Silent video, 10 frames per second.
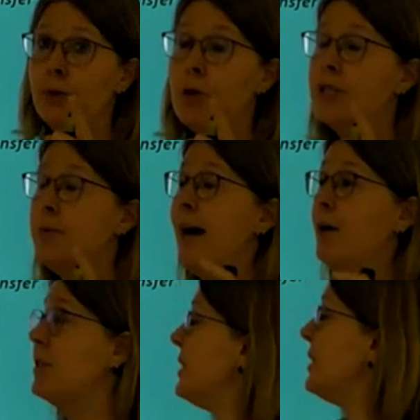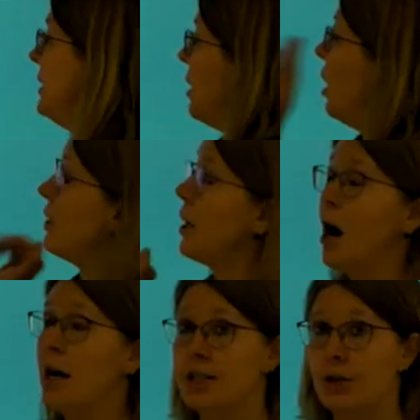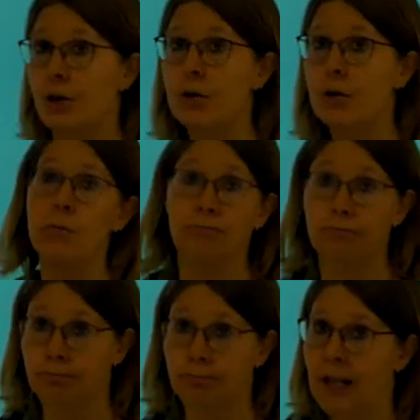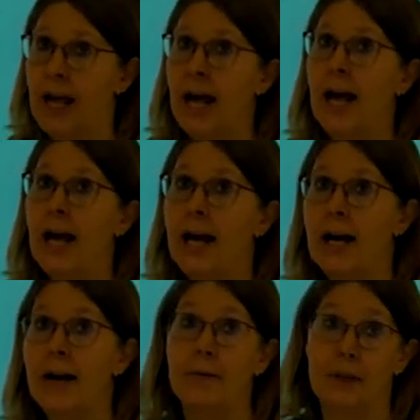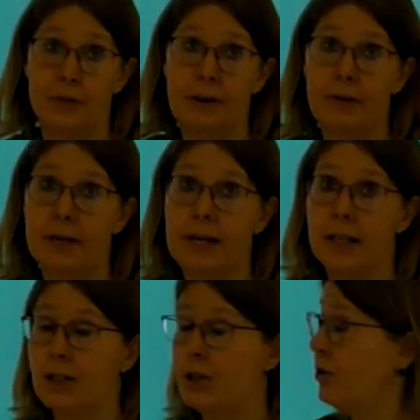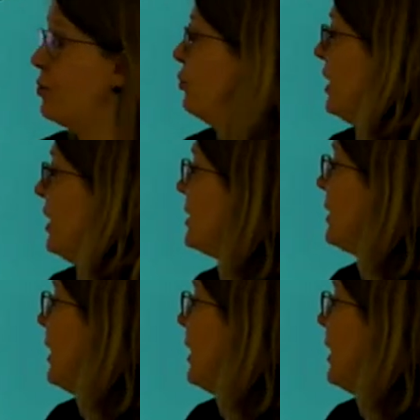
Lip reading: wrote about it in another article. It's very nice to read.